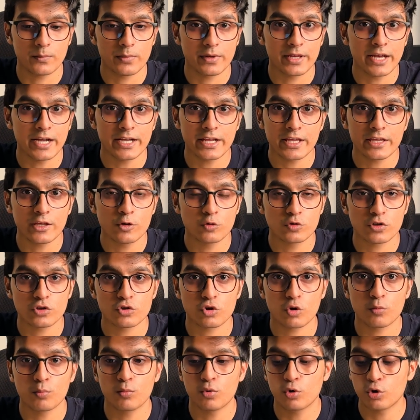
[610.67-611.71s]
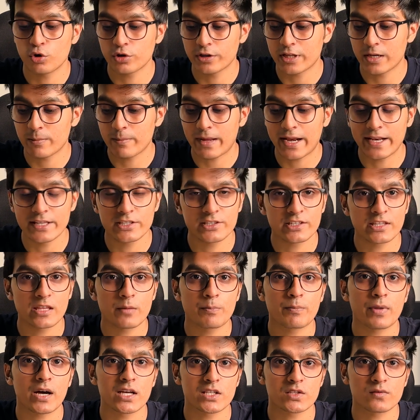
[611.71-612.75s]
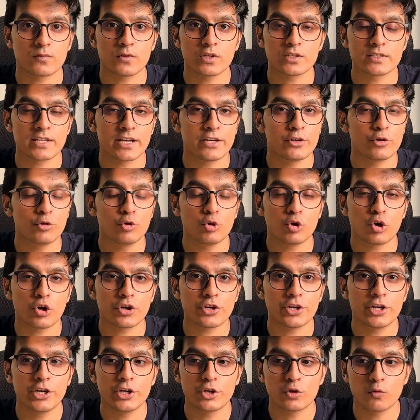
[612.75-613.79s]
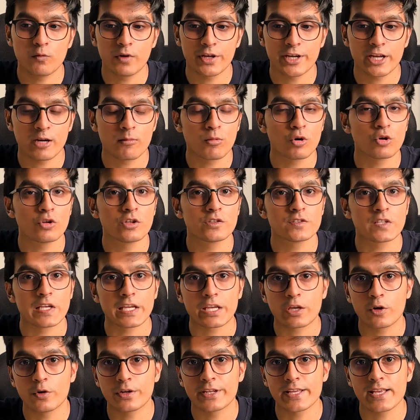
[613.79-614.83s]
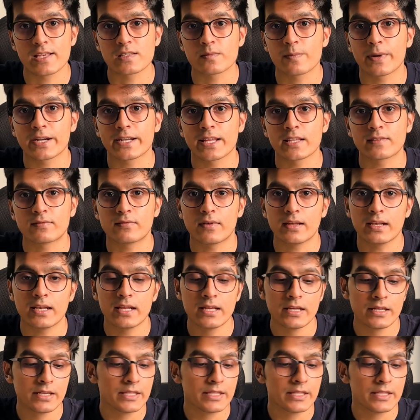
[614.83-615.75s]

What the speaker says: getting users on board, then managing the passwords, and you do not need to worry about the security aspect as well.